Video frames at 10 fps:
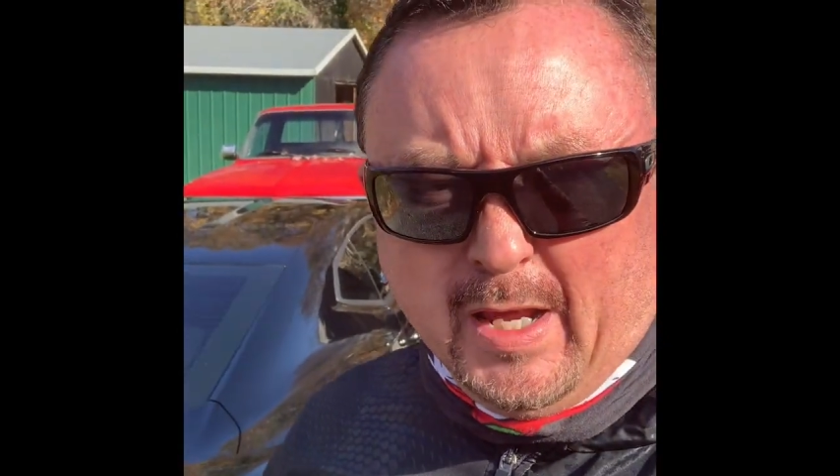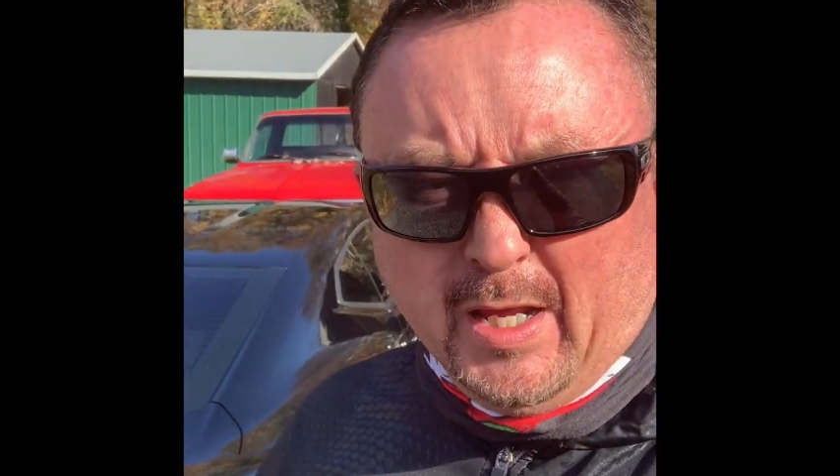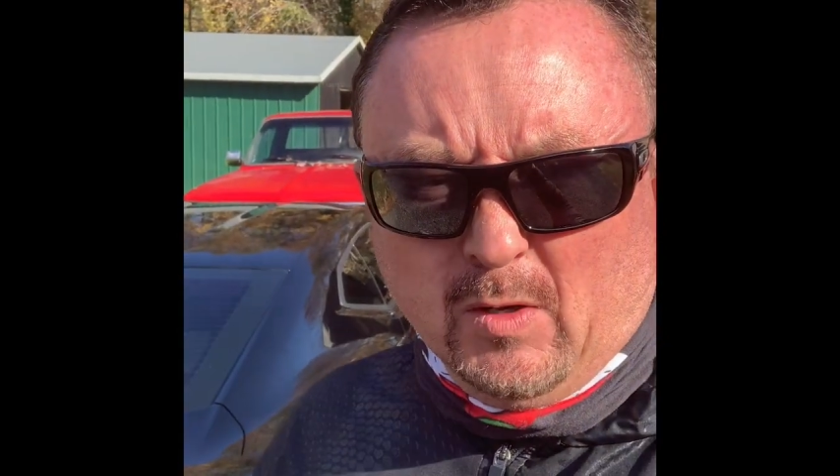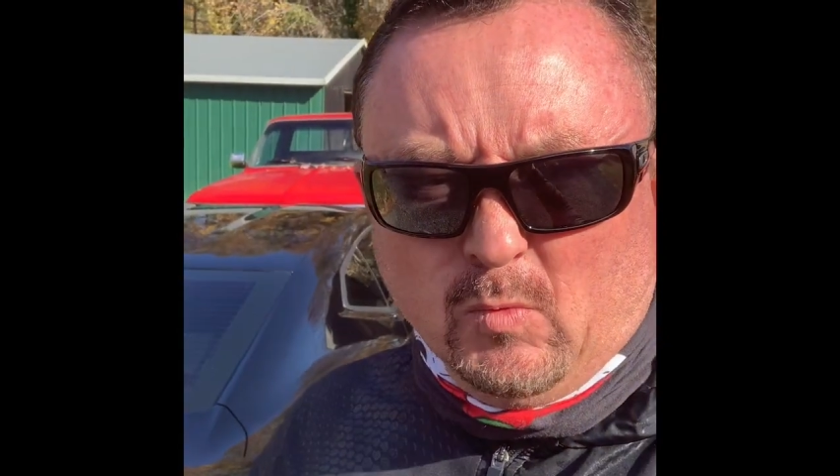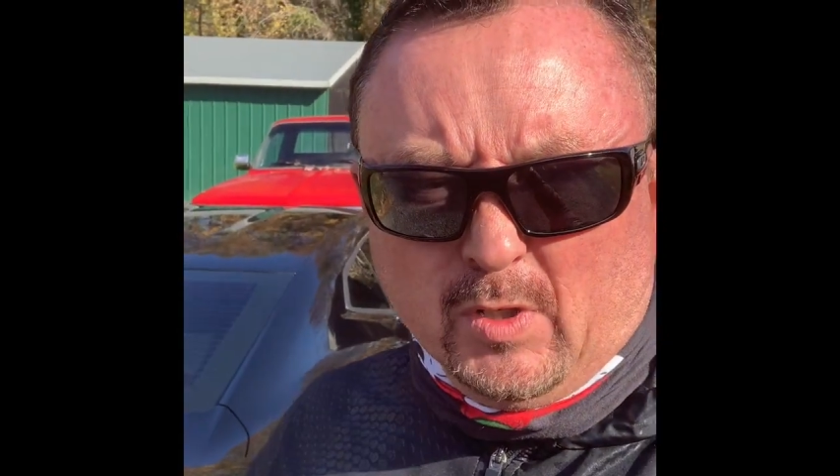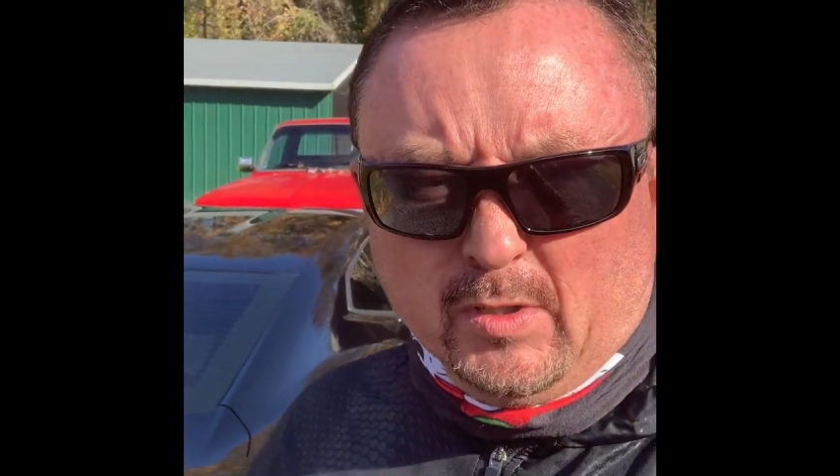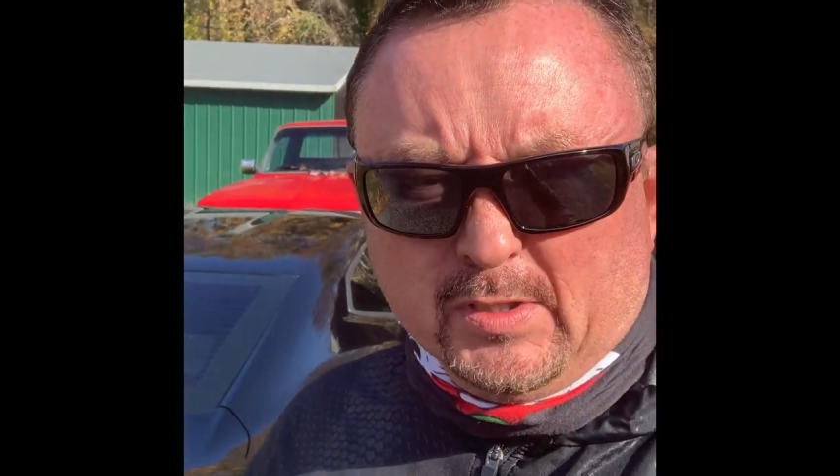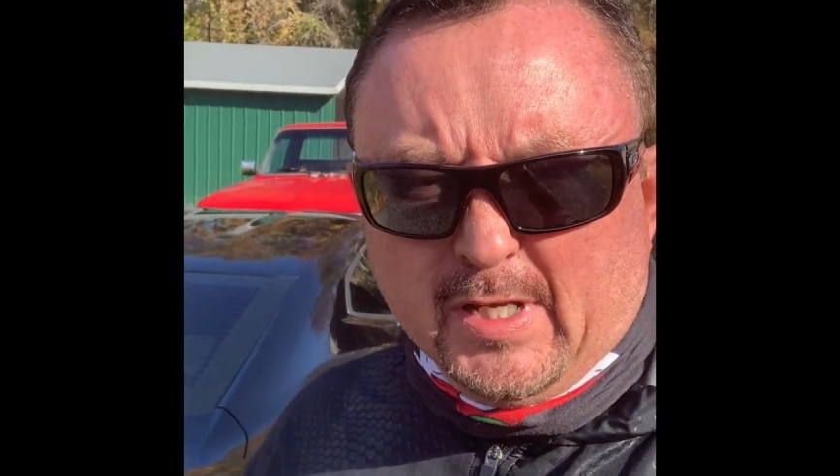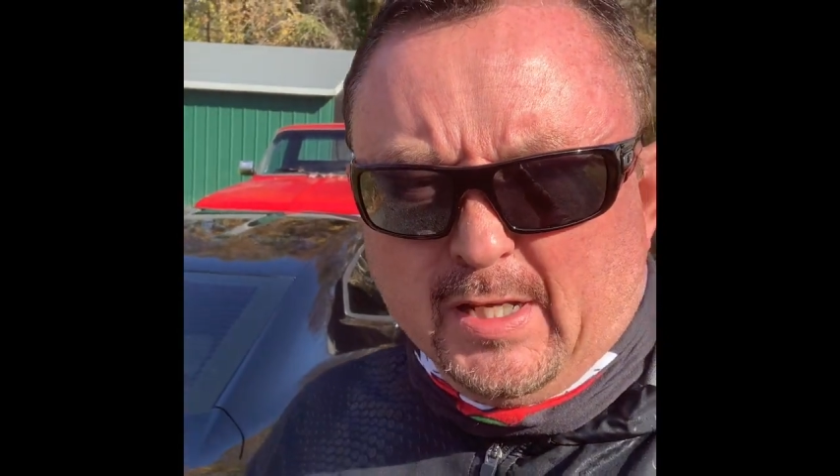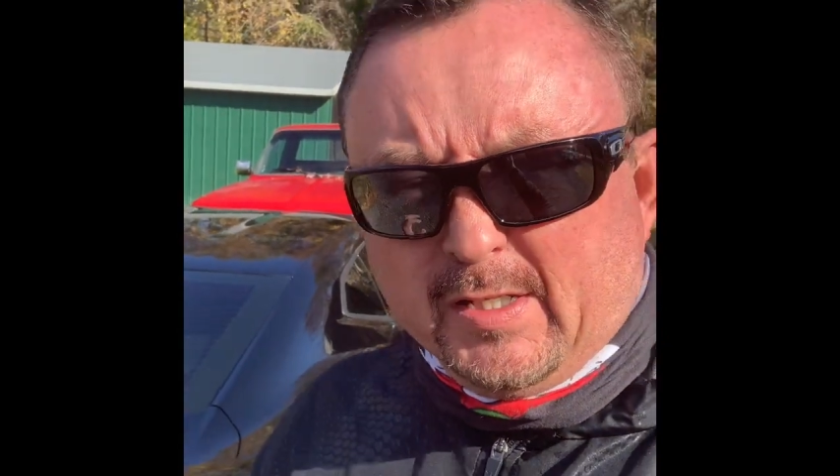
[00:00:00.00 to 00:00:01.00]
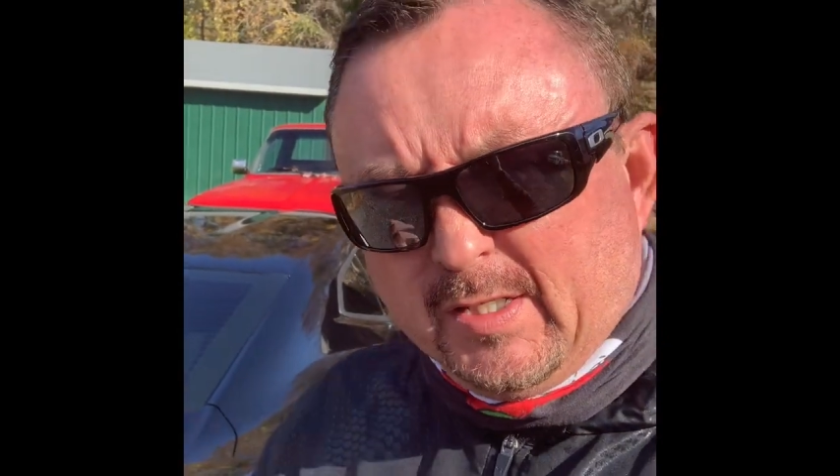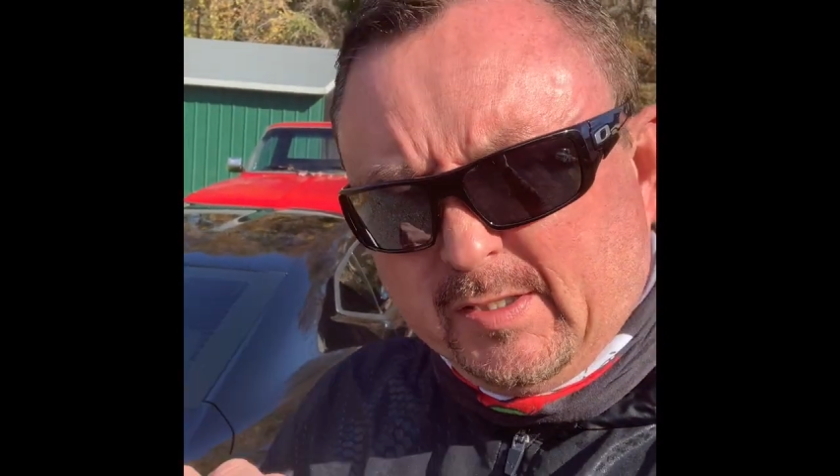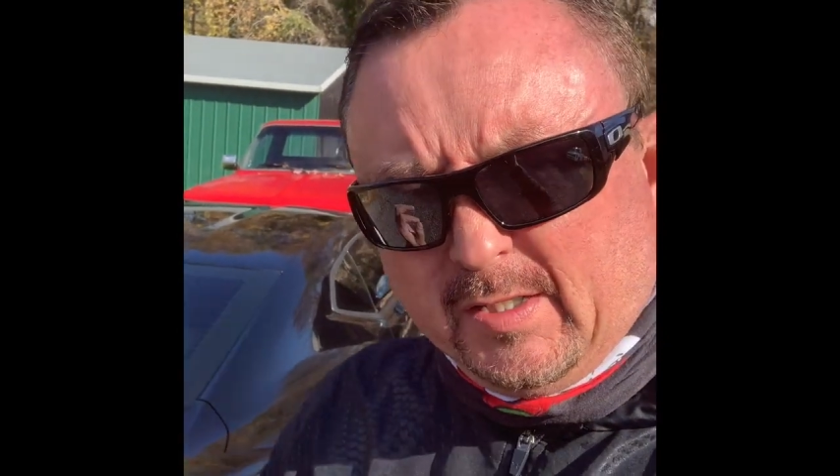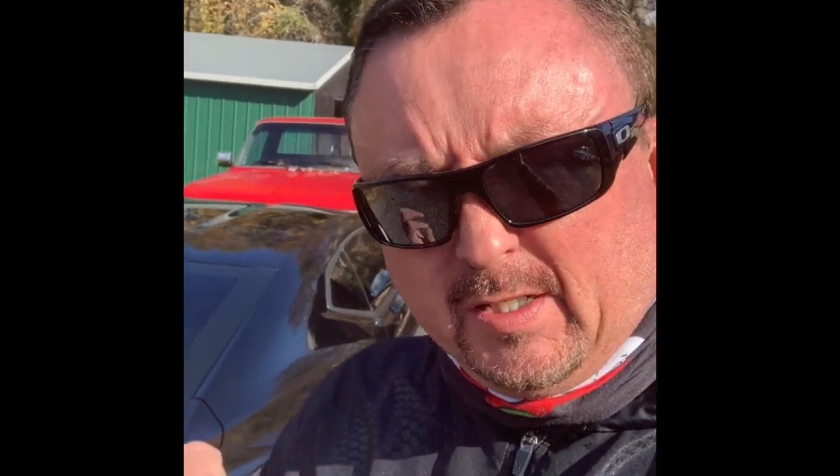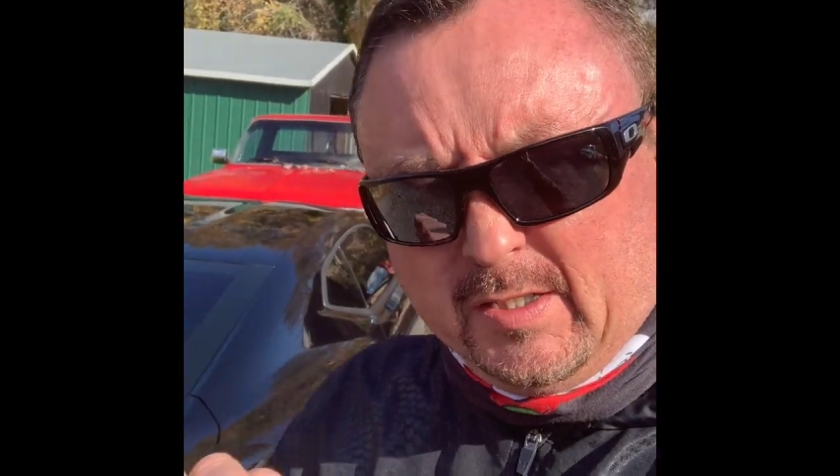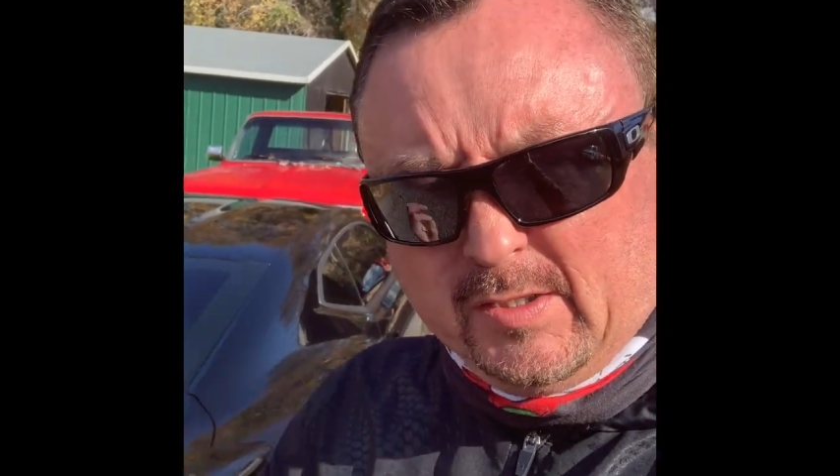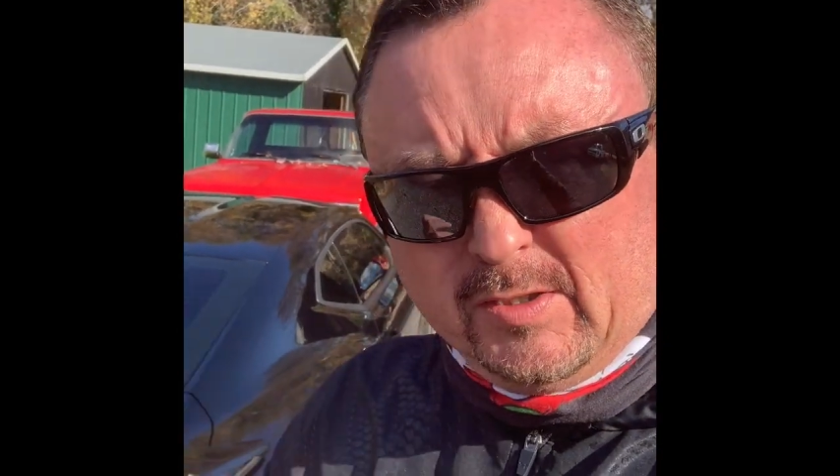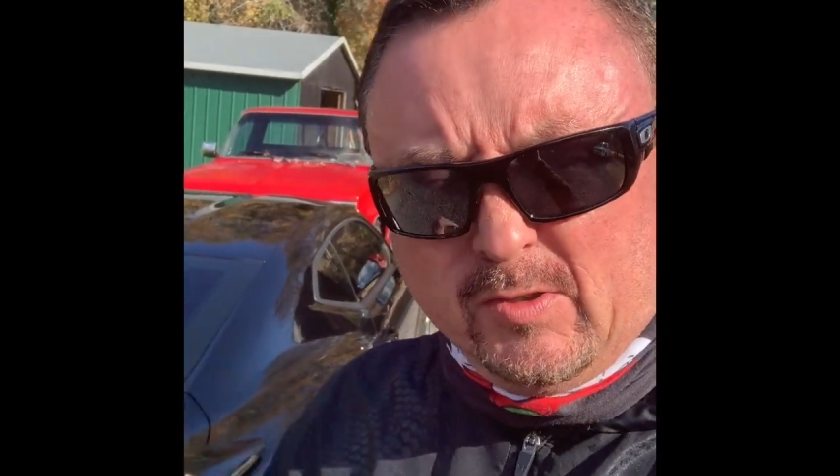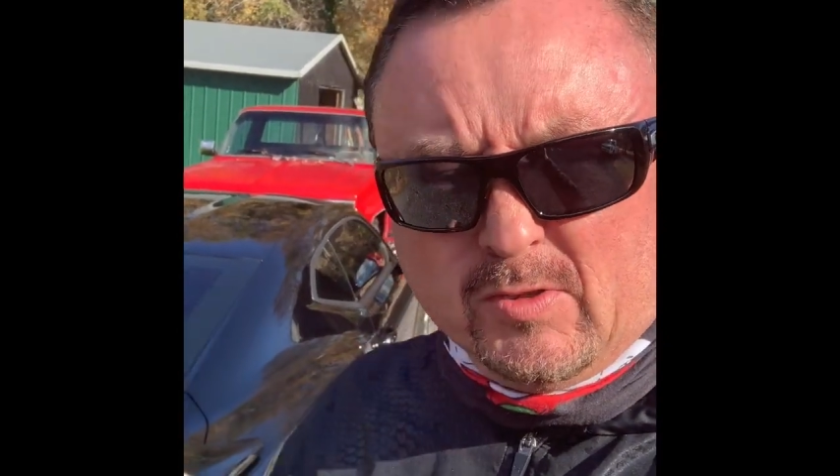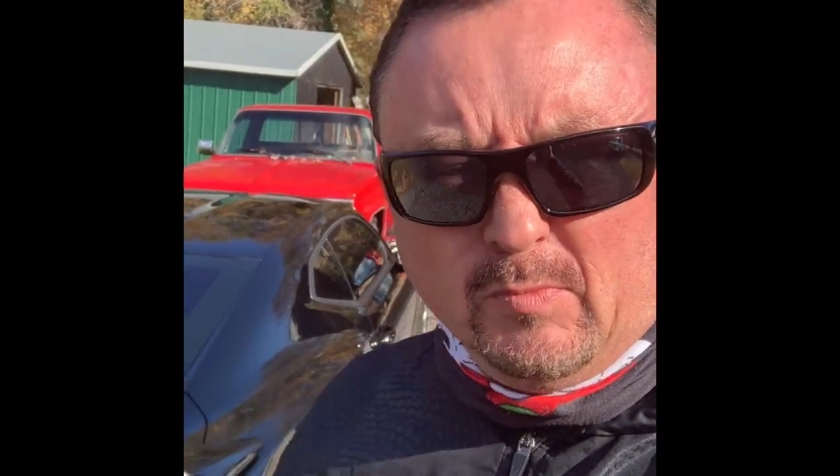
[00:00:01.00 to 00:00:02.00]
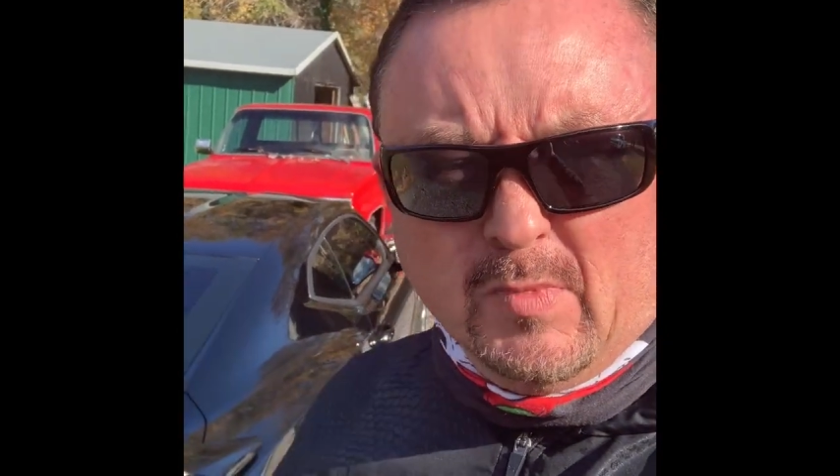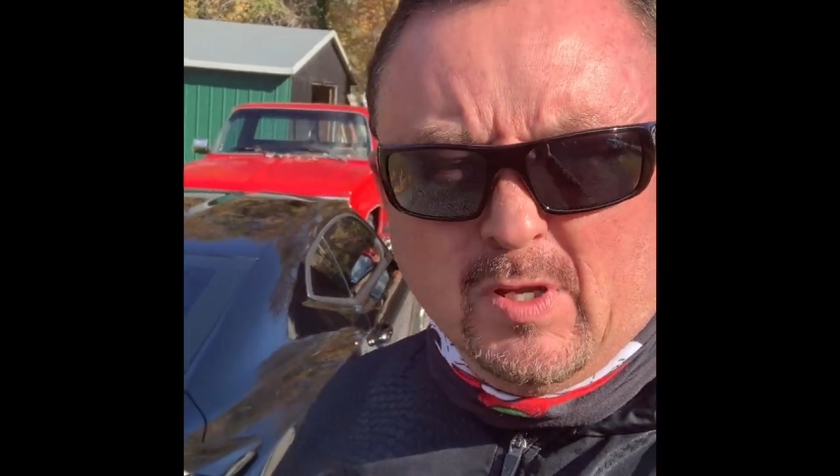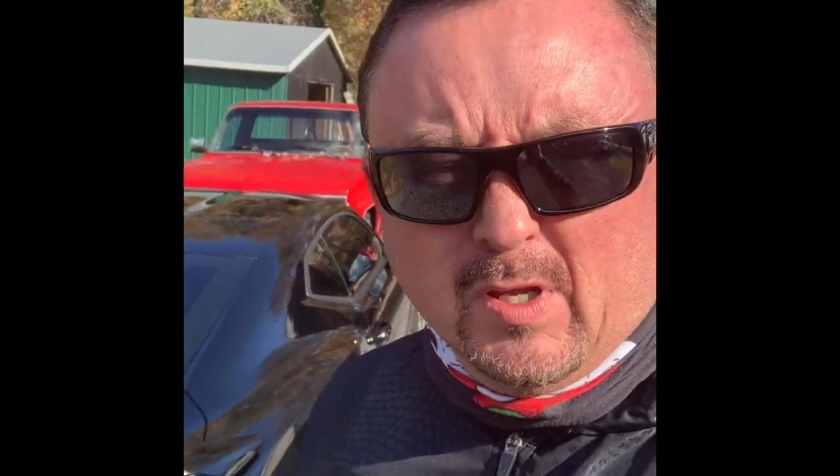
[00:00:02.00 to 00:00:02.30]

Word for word: and we're going to take and do some